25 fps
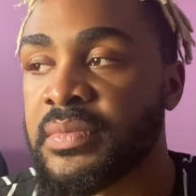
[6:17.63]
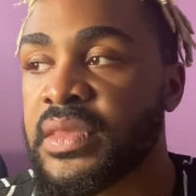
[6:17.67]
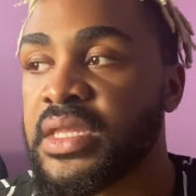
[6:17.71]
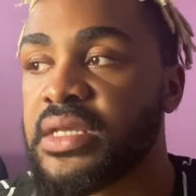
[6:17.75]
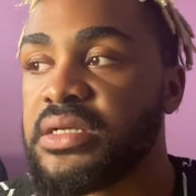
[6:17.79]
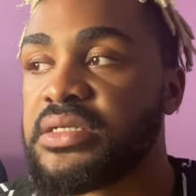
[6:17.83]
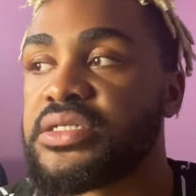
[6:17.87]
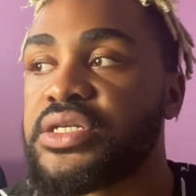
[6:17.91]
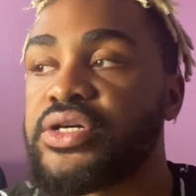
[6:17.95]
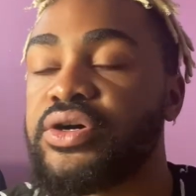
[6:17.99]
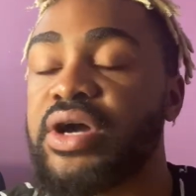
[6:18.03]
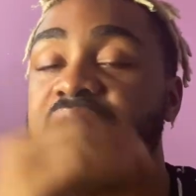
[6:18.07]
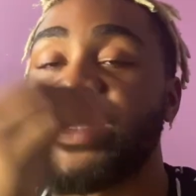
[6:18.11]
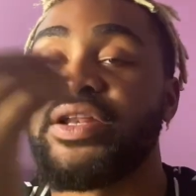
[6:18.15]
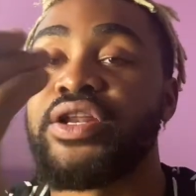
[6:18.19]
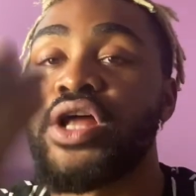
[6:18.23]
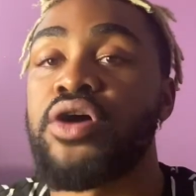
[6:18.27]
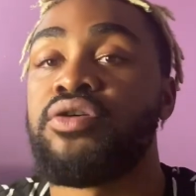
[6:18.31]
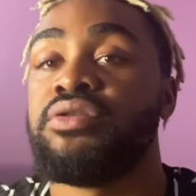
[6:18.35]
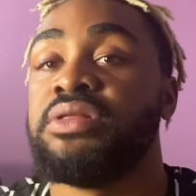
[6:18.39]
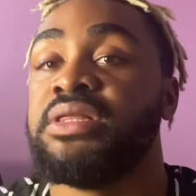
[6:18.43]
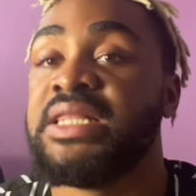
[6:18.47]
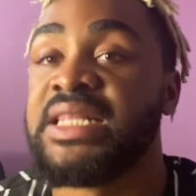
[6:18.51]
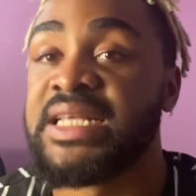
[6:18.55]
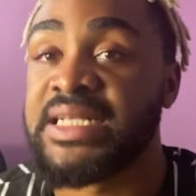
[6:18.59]
So I
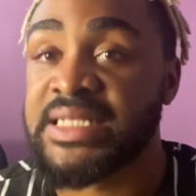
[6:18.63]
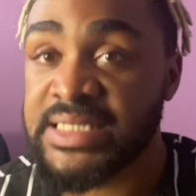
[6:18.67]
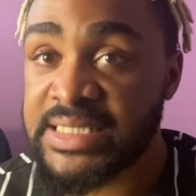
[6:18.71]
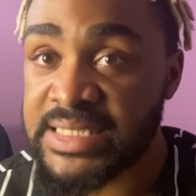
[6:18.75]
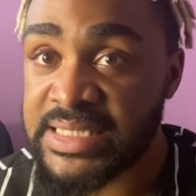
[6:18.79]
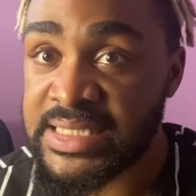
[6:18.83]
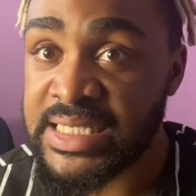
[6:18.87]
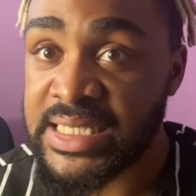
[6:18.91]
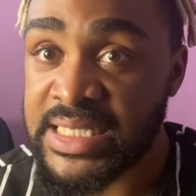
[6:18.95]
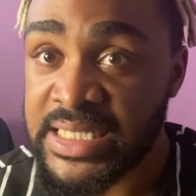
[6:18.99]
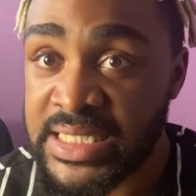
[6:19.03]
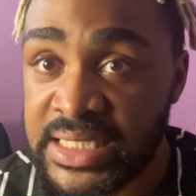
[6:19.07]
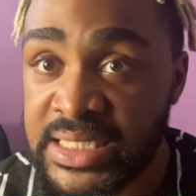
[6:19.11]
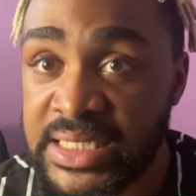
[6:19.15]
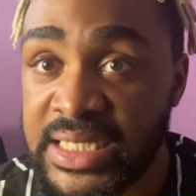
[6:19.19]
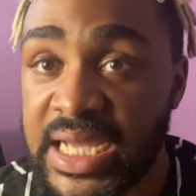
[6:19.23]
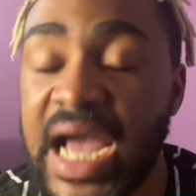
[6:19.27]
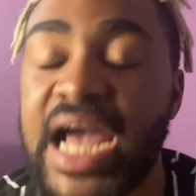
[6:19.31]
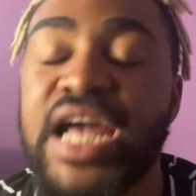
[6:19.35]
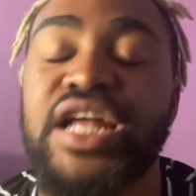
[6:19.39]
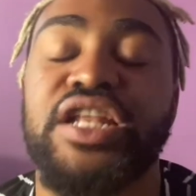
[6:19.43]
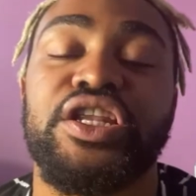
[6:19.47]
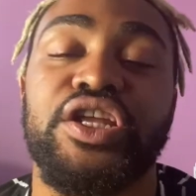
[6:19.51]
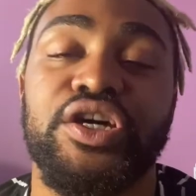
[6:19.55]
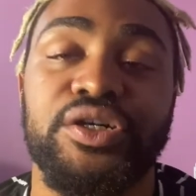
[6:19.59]
know Lindsey,
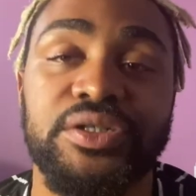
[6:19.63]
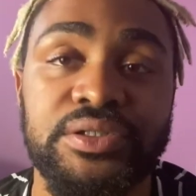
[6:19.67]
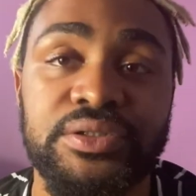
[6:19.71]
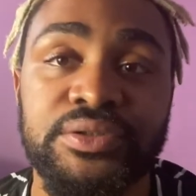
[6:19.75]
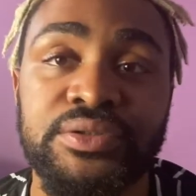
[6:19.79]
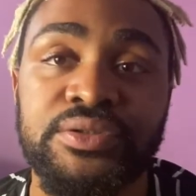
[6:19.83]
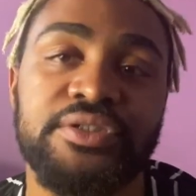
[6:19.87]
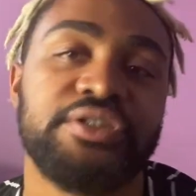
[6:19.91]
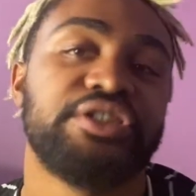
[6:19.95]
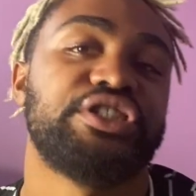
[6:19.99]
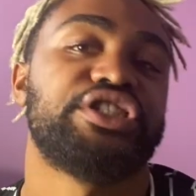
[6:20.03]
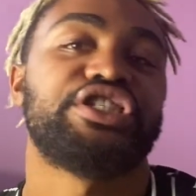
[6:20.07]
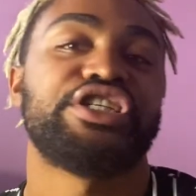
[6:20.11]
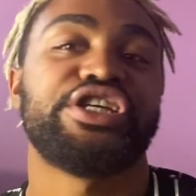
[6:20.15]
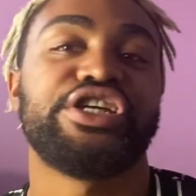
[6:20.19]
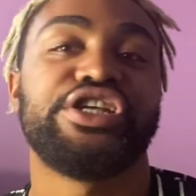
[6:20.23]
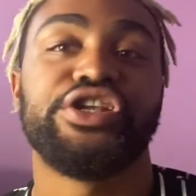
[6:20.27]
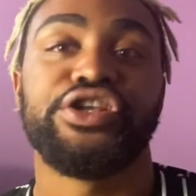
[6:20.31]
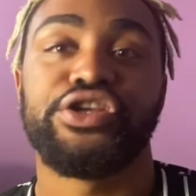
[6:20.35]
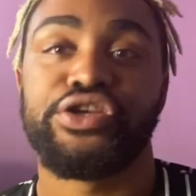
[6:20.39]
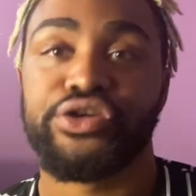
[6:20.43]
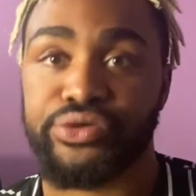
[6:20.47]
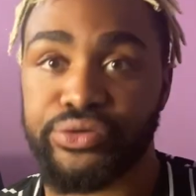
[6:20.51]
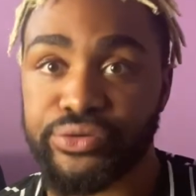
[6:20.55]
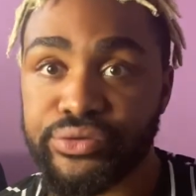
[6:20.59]
I know she
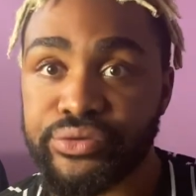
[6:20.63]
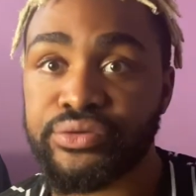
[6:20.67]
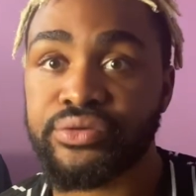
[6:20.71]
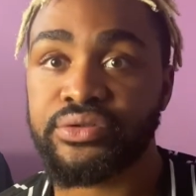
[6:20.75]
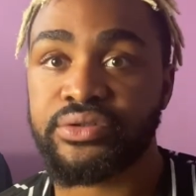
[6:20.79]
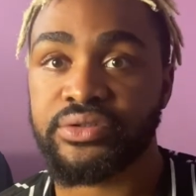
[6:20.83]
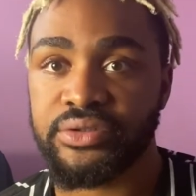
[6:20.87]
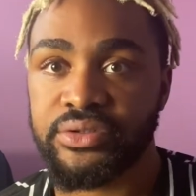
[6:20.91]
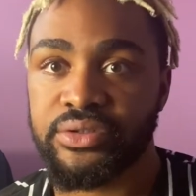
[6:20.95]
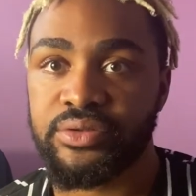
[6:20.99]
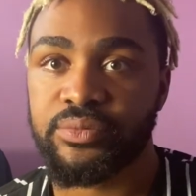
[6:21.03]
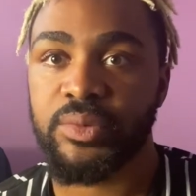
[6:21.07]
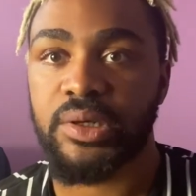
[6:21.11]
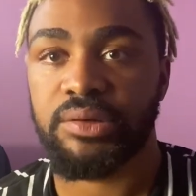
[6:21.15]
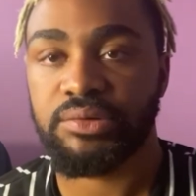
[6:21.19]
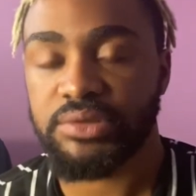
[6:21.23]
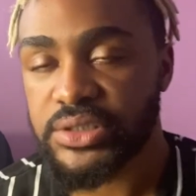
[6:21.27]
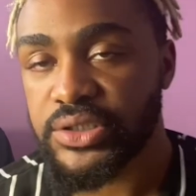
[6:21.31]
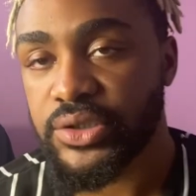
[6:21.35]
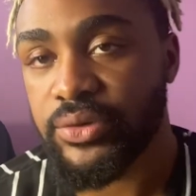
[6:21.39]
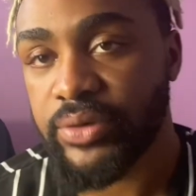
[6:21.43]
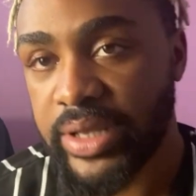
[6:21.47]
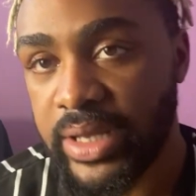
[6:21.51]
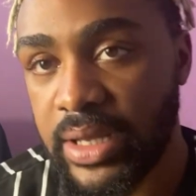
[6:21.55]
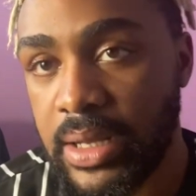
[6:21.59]
knew what was
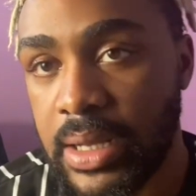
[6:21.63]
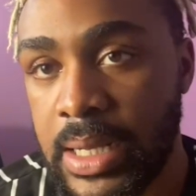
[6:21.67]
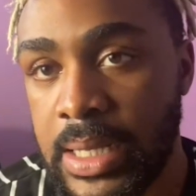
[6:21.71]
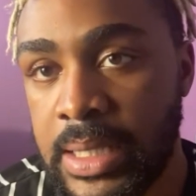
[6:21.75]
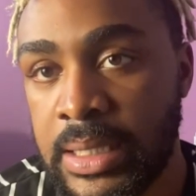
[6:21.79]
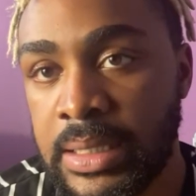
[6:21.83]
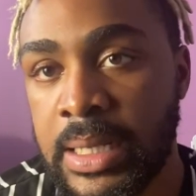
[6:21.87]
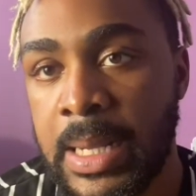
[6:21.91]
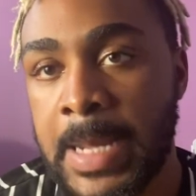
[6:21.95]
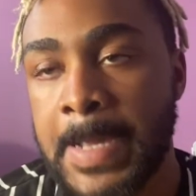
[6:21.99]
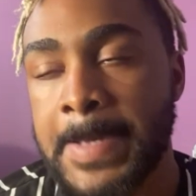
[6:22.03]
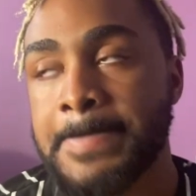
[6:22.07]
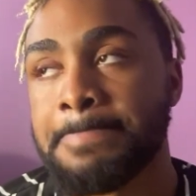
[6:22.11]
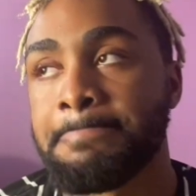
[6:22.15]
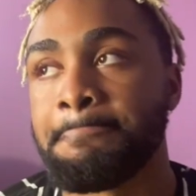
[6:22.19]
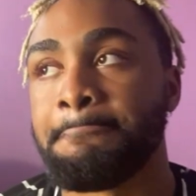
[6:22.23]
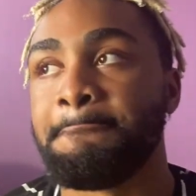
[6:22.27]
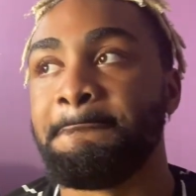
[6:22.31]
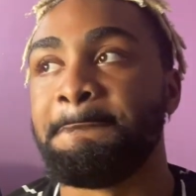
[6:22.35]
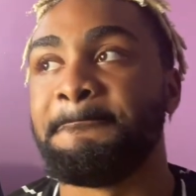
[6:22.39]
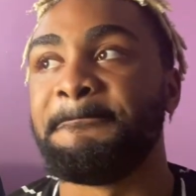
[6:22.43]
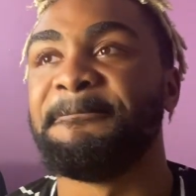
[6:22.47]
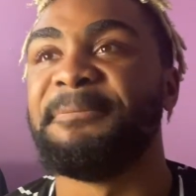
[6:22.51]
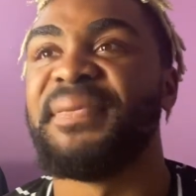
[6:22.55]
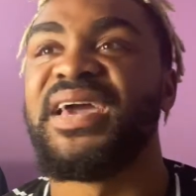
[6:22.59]
going on,
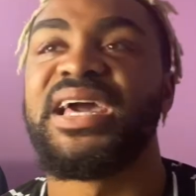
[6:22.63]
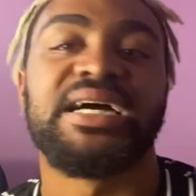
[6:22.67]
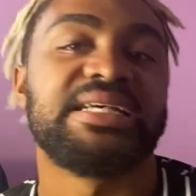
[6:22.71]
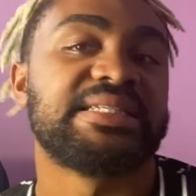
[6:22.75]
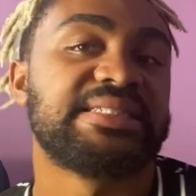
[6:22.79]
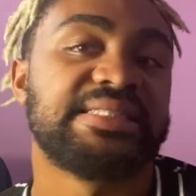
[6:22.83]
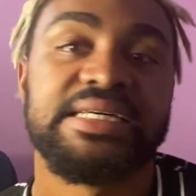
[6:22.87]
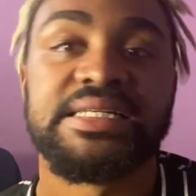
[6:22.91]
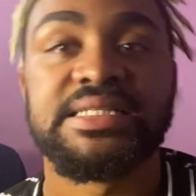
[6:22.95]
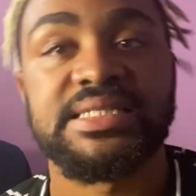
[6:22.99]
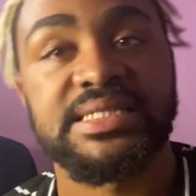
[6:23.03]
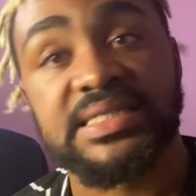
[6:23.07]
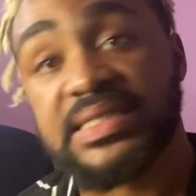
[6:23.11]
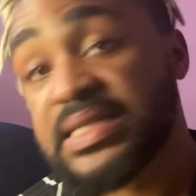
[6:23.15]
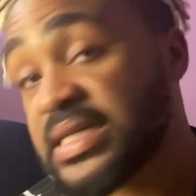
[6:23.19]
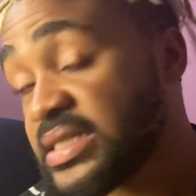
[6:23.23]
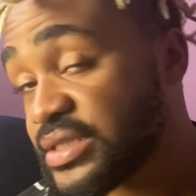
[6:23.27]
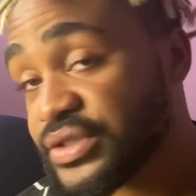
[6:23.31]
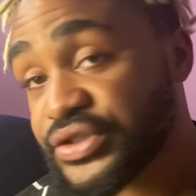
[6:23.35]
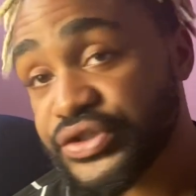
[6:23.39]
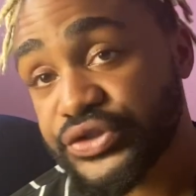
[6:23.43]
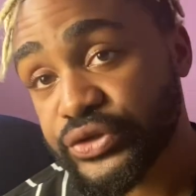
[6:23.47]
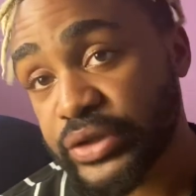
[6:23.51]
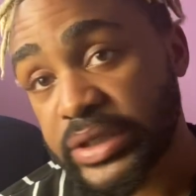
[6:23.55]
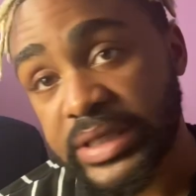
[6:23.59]
because Lindsey
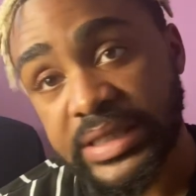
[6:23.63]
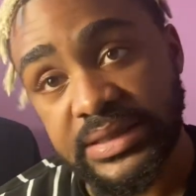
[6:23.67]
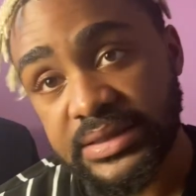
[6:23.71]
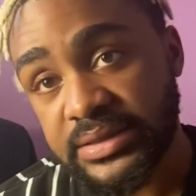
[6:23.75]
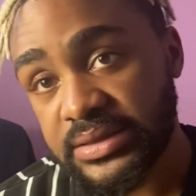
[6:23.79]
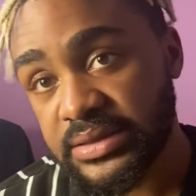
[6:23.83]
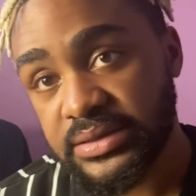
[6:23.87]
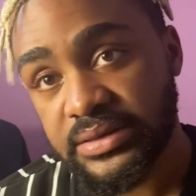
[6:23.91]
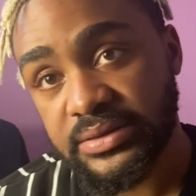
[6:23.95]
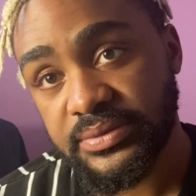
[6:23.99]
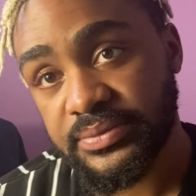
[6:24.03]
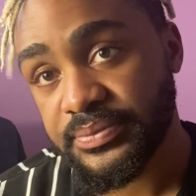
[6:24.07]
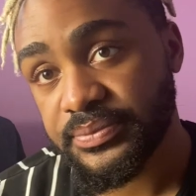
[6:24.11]
doesn't trend.